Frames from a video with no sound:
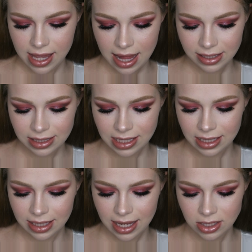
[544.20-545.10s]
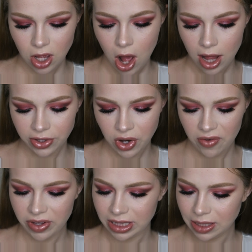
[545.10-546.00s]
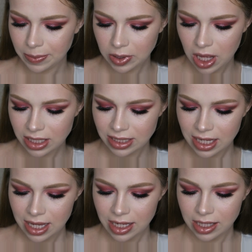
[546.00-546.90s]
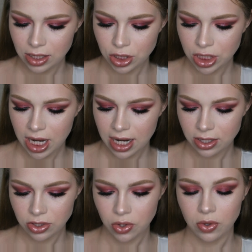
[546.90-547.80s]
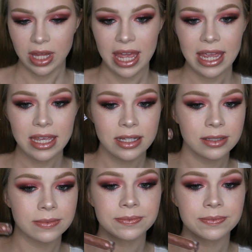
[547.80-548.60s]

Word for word: Galaxy Glaze Holographic Lip Gloss in the shade Soleil.